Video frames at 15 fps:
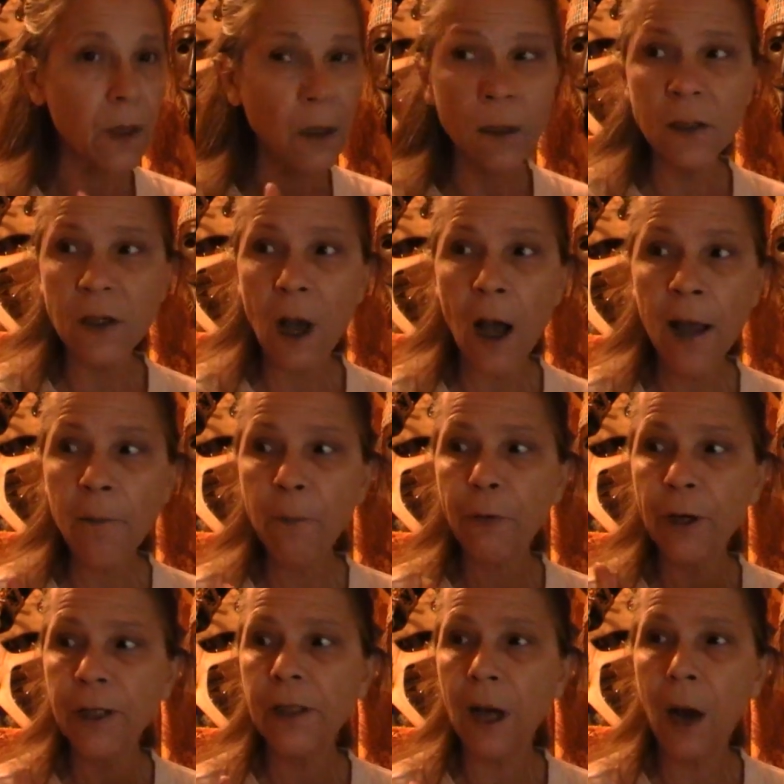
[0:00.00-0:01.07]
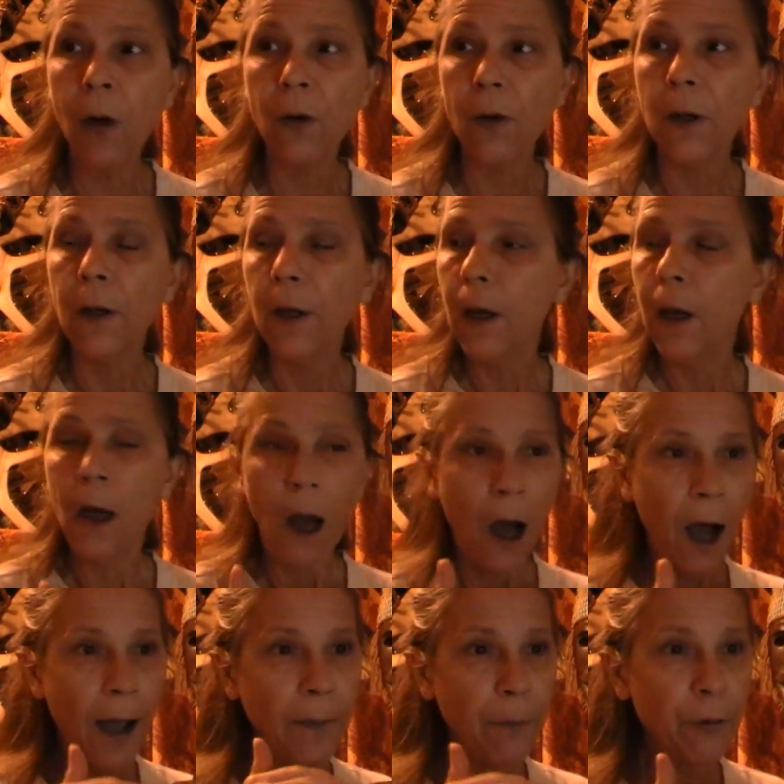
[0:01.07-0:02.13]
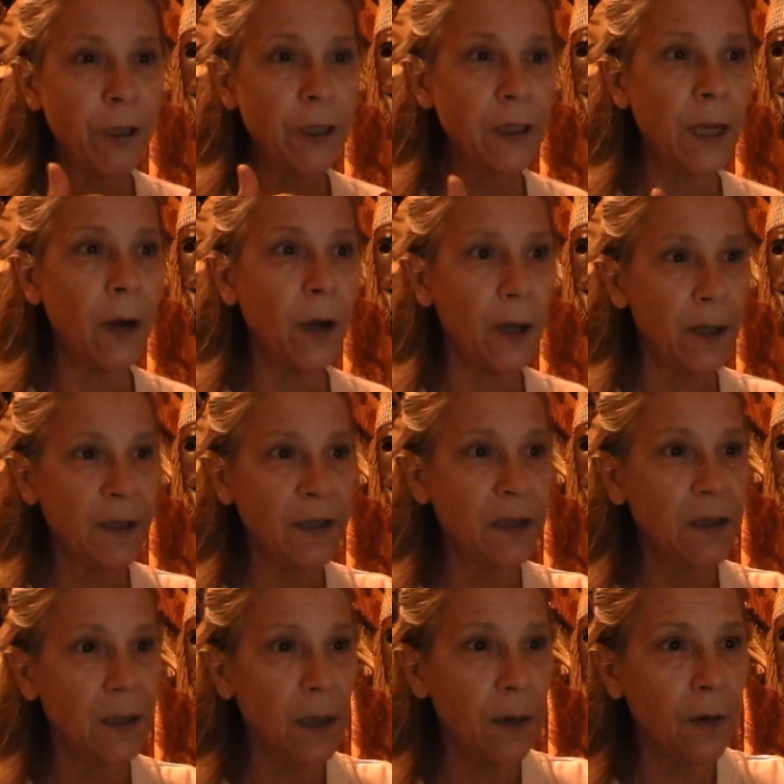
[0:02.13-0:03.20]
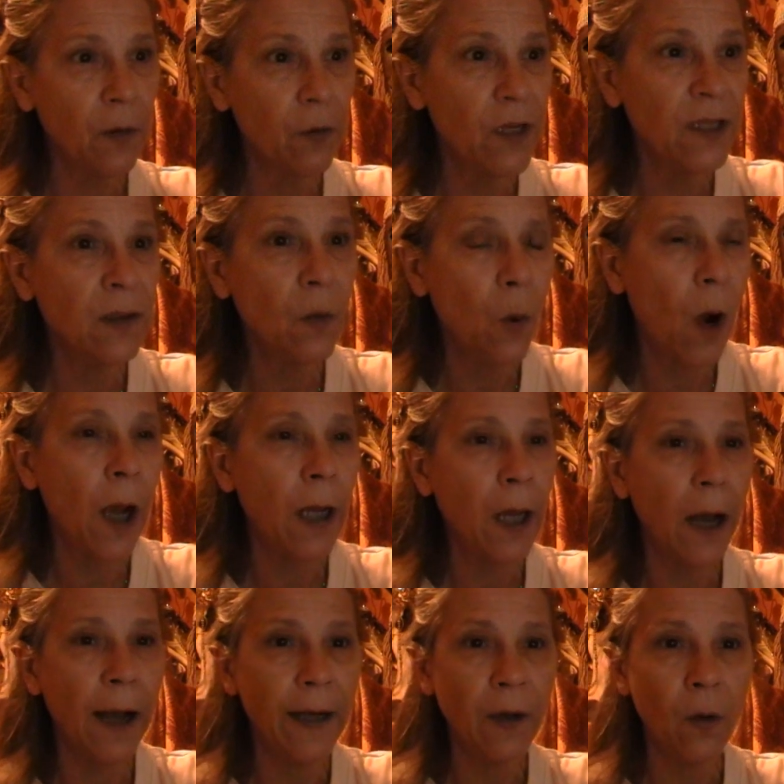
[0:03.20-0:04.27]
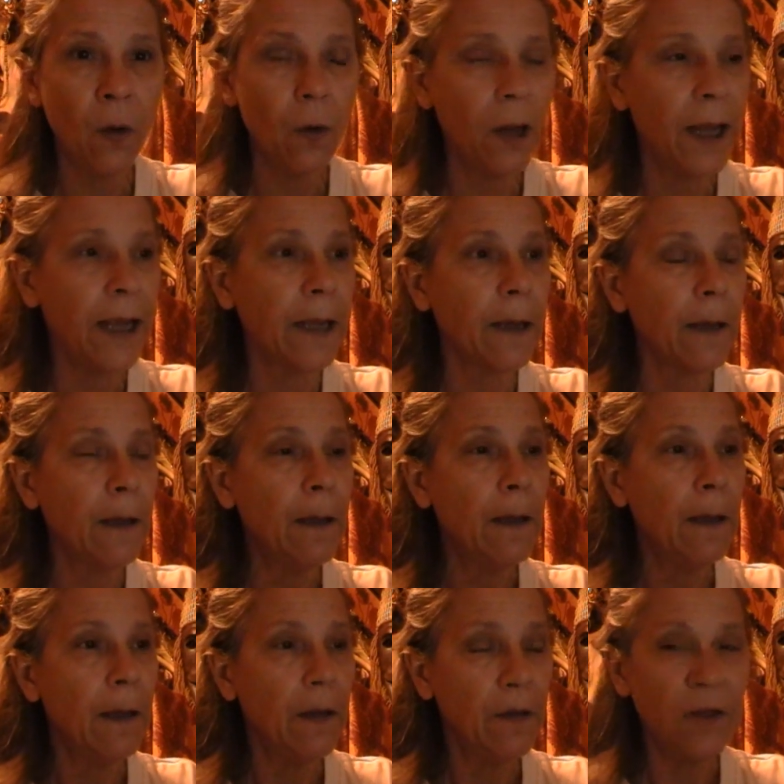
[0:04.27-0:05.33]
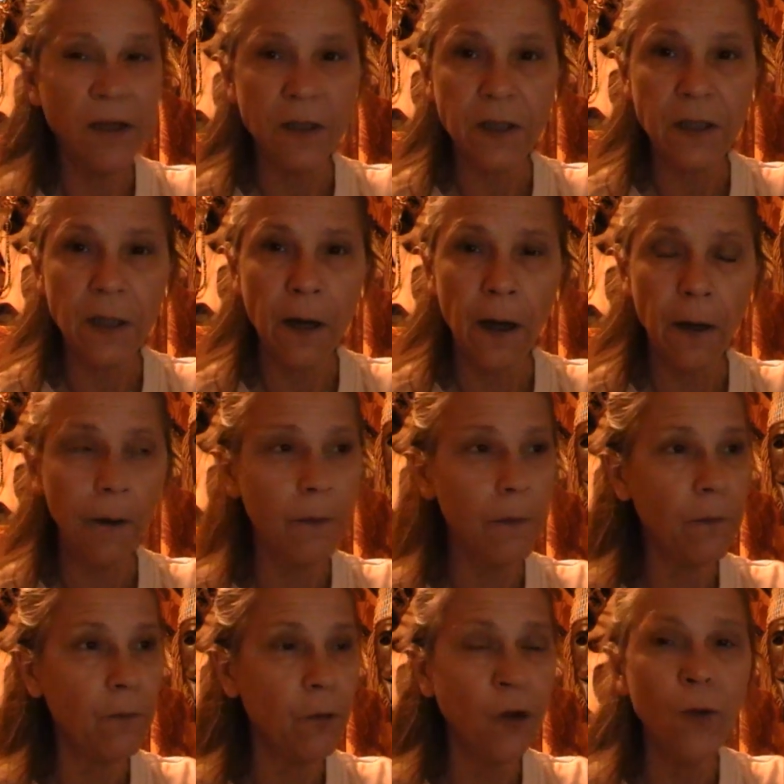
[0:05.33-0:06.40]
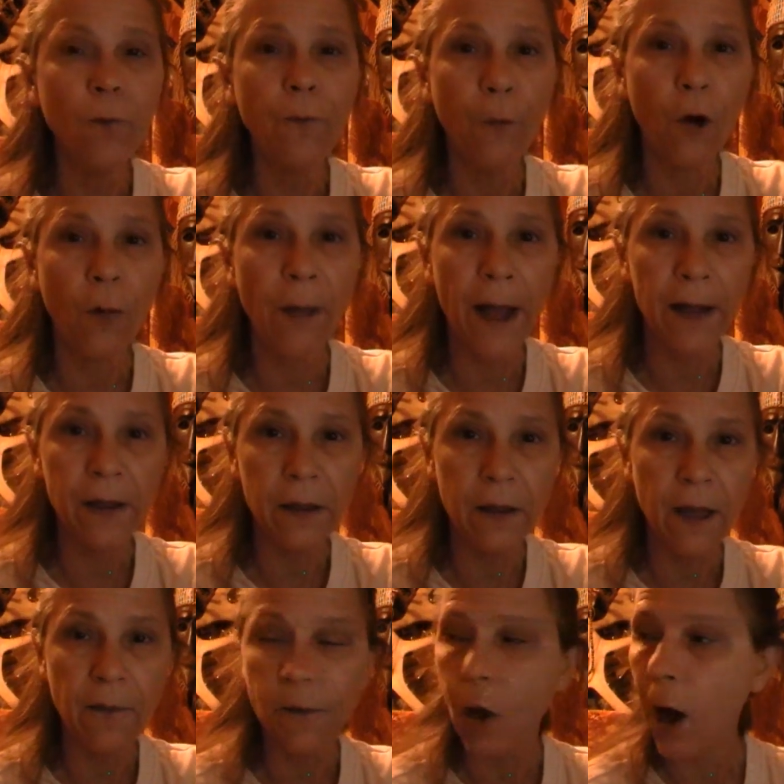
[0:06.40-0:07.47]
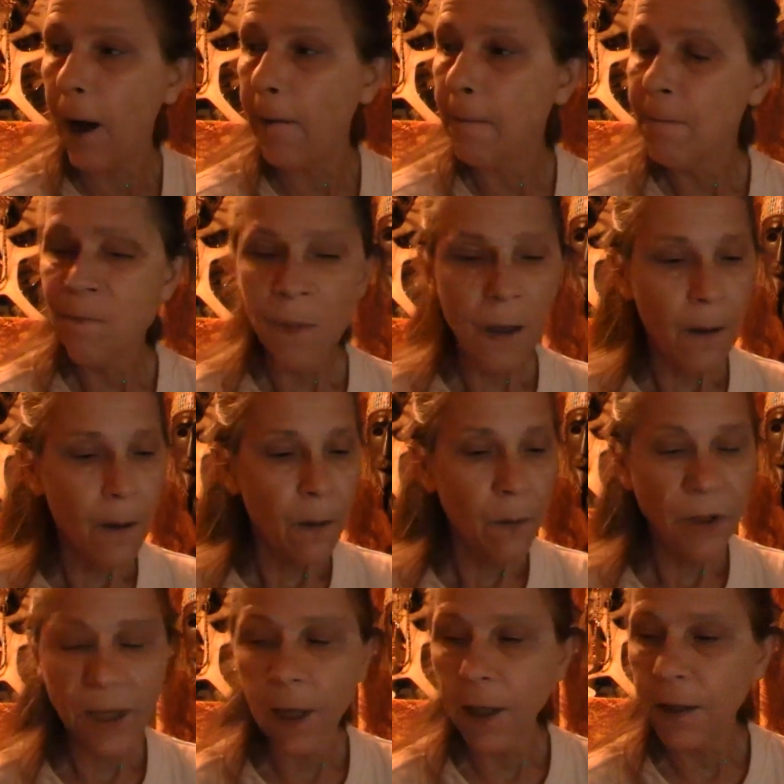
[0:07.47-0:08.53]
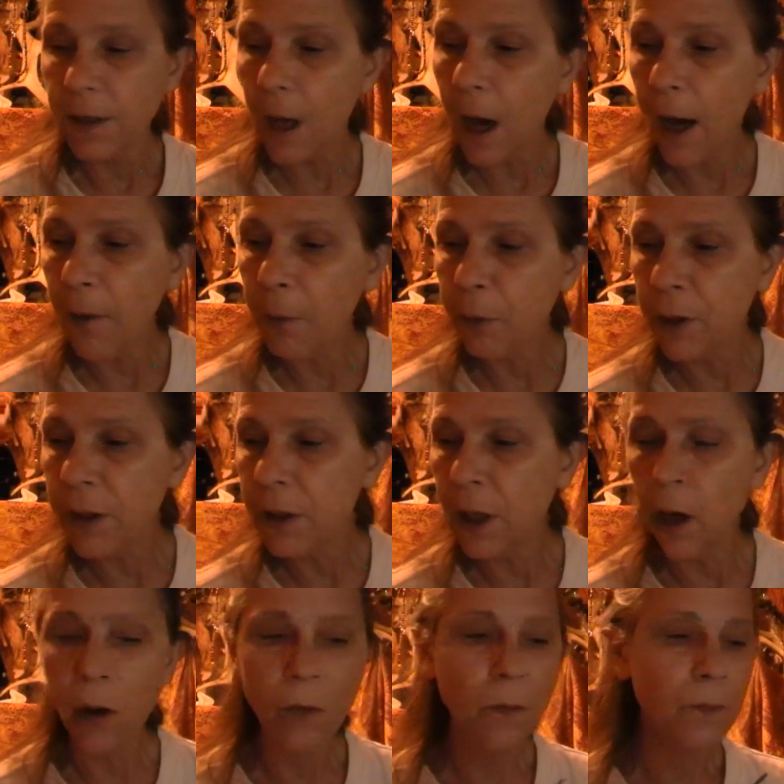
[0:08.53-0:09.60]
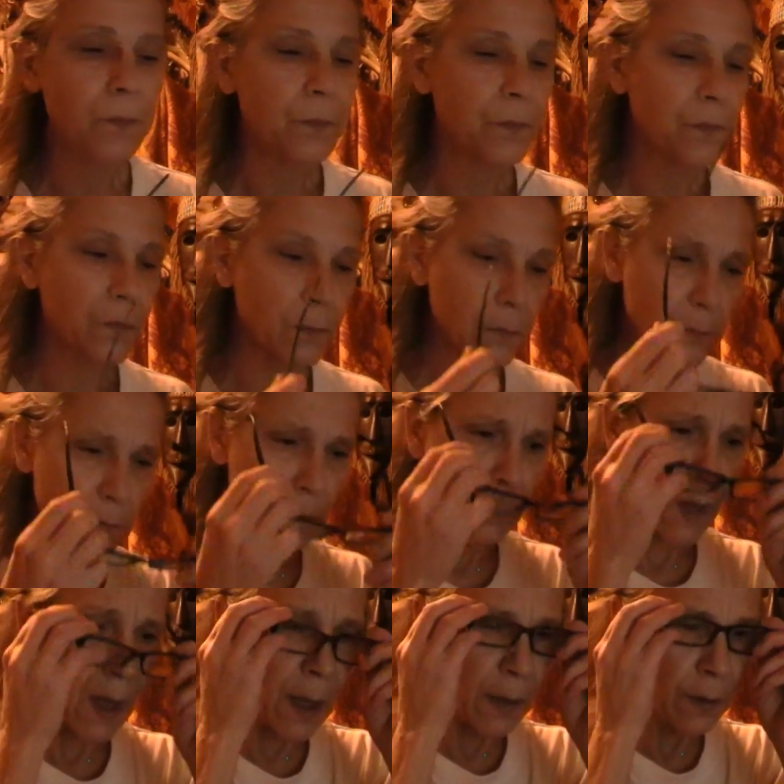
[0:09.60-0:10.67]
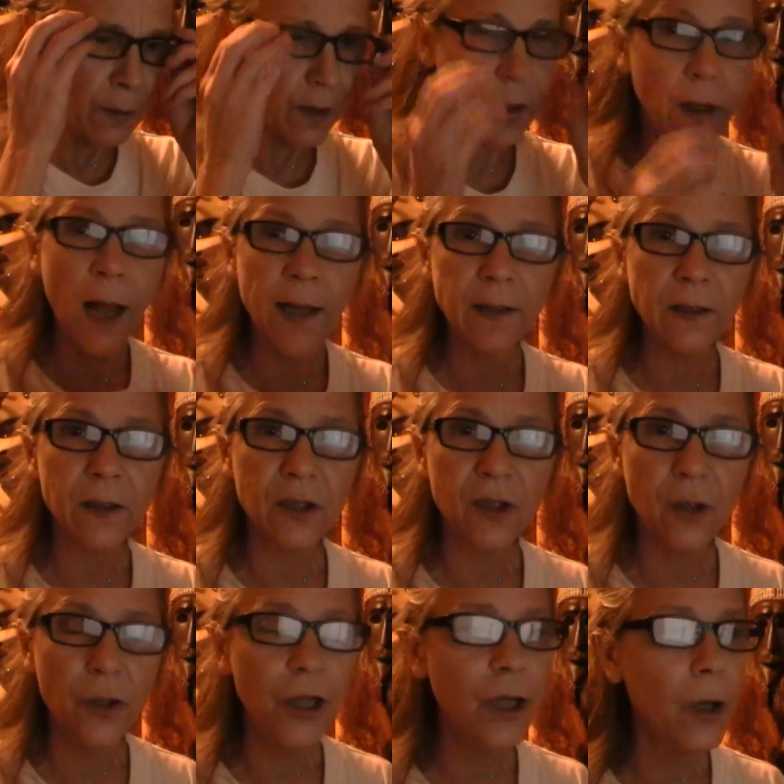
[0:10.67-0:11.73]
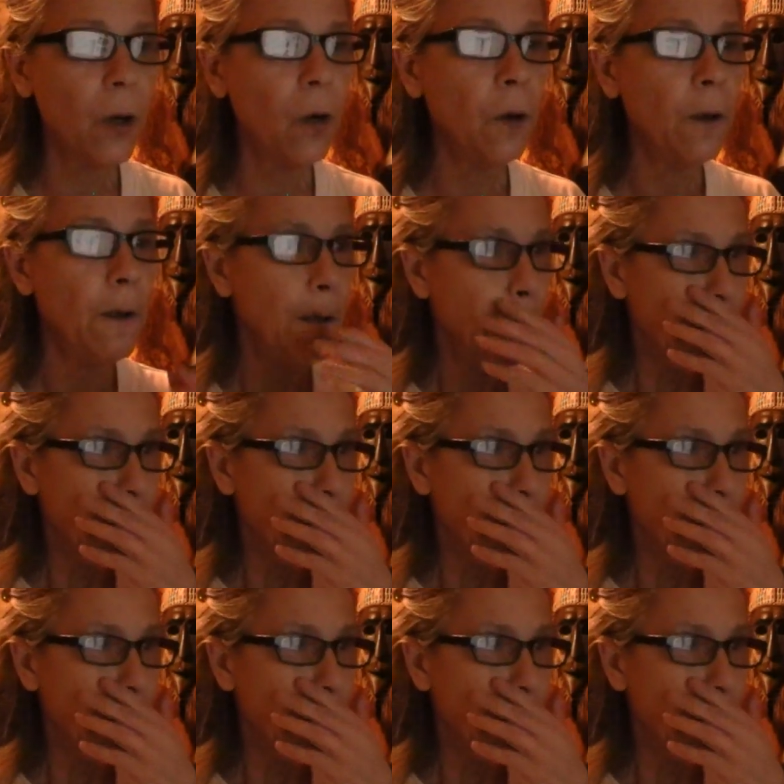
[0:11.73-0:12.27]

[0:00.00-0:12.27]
because I print out, and this is another reason why I don't like this new format that they've got, because I print out under the Classic Studio